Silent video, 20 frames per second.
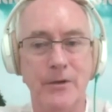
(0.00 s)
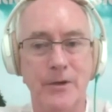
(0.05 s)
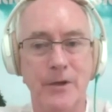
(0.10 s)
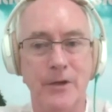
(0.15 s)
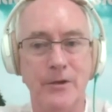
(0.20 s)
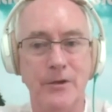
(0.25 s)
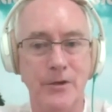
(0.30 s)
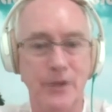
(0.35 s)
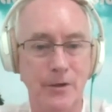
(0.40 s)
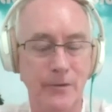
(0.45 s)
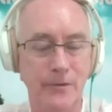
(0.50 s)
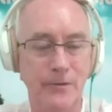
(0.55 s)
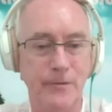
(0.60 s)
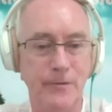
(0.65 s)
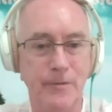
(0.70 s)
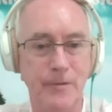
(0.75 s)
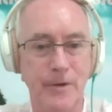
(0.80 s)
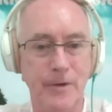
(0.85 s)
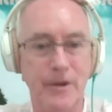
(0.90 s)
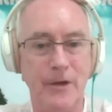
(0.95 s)

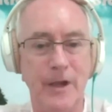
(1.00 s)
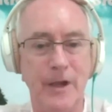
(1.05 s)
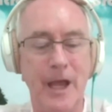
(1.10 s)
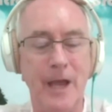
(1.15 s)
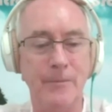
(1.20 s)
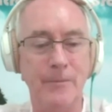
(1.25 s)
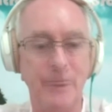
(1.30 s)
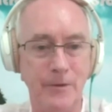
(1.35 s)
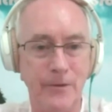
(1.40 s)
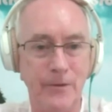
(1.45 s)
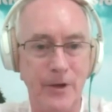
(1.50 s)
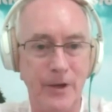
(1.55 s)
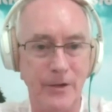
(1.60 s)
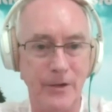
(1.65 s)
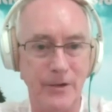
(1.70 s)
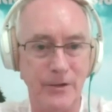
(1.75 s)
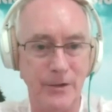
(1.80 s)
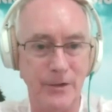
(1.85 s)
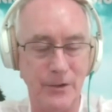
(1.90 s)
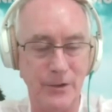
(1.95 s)
self-amplifying
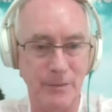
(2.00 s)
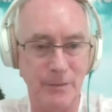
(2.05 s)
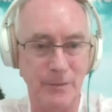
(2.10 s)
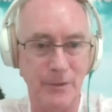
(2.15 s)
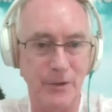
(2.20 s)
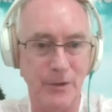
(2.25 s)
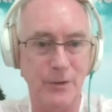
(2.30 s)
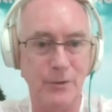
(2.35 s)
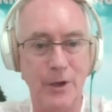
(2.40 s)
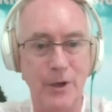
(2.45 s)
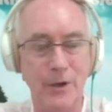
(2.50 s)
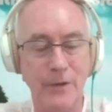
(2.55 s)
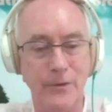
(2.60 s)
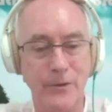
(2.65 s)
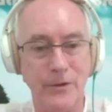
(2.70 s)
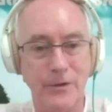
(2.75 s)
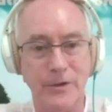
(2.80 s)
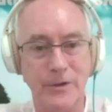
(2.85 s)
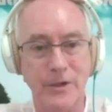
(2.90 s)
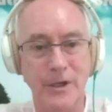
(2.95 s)
system that drove
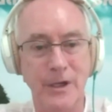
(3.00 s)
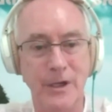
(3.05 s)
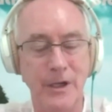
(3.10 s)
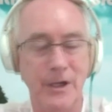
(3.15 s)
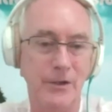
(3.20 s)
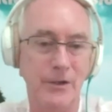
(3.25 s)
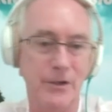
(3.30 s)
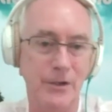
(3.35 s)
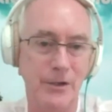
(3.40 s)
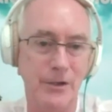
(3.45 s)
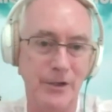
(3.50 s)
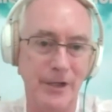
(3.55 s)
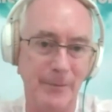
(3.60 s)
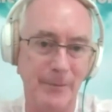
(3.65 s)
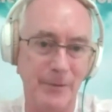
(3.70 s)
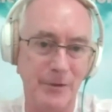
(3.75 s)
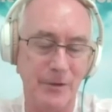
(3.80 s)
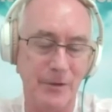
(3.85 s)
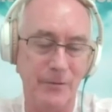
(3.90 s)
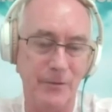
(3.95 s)
us into the
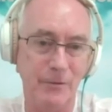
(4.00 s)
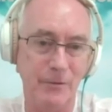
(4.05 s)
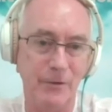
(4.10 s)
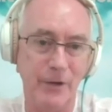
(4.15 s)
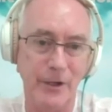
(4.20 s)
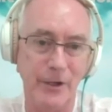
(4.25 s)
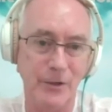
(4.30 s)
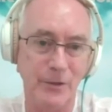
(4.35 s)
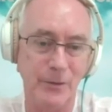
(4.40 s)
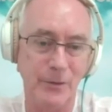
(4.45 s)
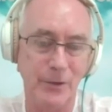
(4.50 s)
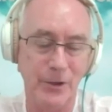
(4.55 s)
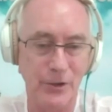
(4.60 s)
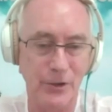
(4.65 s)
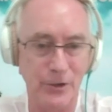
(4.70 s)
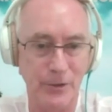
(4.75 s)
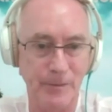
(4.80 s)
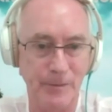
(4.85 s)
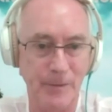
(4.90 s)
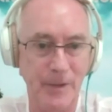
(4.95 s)
depths of the Great
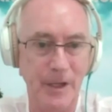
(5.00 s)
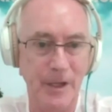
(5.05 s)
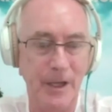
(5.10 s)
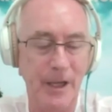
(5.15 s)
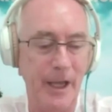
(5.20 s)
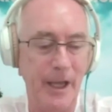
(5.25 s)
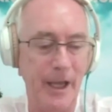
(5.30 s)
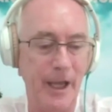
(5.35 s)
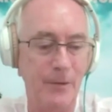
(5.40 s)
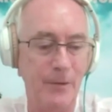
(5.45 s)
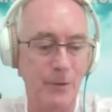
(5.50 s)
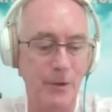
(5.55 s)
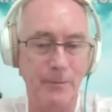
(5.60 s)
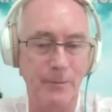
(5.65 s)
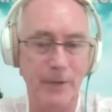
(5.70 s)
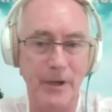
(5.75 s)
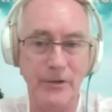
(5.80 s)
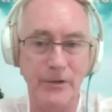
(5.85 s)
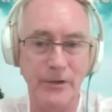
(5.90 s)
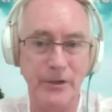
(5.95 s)
Depression. And we've
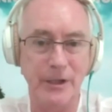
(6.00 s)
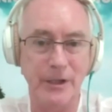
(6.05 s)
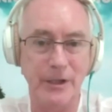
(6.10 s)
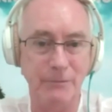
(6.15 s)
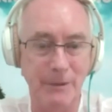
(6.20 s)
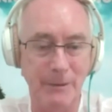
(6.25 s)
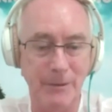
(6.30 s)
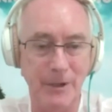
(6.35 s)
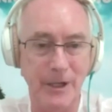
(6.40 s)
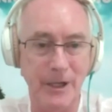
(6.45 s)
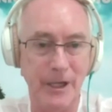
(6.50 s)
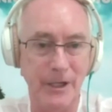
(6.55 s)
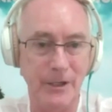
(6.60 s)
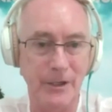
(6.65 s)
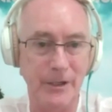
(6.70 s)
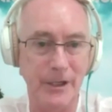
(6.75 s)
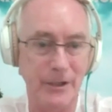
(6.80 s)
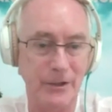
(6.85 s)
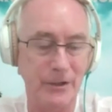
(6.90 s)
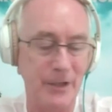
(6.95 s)
basically replicated
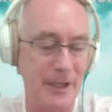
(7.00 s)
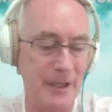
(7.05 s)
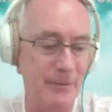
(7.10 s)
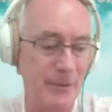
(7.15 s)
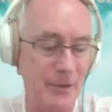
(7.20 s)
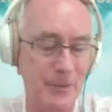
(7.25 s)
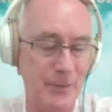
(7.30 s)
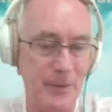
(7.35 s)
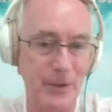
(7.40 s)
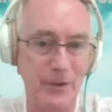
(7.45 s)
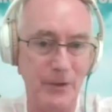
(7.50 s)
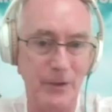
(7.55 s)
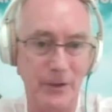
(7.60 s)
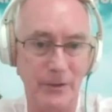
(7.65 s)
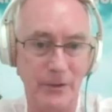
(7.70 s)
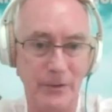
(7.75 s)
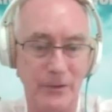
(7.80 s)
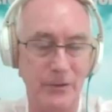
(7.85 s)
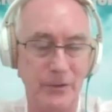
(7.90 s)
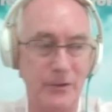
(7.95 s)
that same
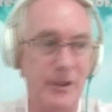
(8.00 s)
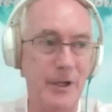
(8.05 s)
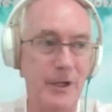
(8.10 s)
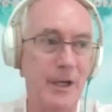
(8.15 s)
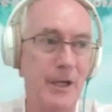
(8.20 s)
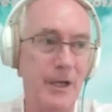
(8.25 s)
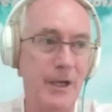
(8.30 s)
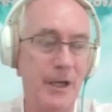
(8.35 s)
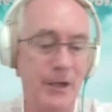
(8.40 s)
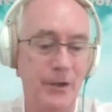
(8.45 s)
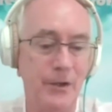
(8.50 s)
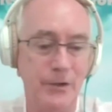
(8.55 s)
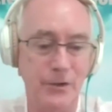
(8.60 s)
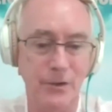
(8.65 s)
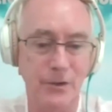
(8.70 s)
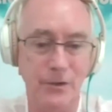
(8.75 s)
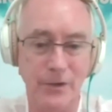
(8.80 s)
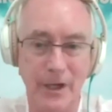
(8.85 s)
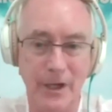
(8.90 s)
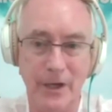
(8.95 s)
experience in
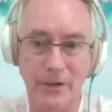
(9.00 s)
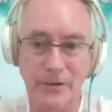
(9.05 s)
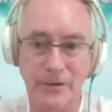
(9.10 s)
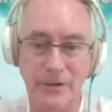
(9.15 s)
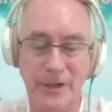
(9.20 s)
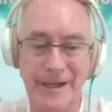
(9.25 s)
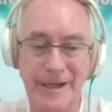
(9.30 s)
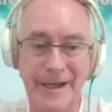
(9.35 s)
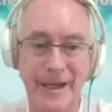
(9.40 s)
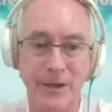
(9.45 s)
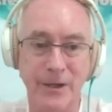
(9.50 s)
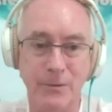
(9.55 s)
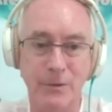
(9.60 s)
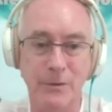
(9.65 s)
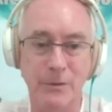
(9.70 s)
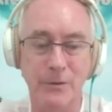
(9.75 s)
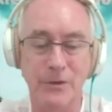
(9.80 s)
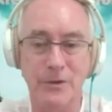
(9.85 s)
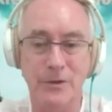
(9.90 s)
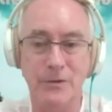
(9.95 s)
2008.
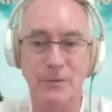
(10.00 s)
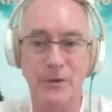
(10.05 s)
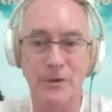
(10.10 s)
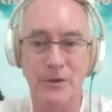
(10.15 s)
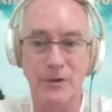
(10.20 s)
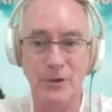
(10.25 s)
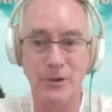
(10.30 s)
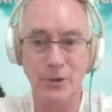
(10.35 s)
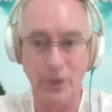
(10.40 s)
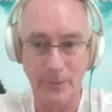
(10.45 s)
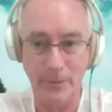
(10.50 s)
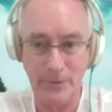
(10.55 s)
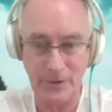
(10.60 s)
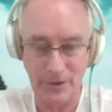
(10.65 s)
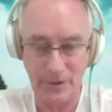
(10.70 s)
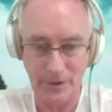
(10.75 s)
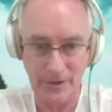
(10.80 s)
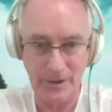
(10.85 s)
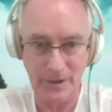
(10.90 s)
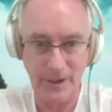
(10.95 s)
We'd stopped it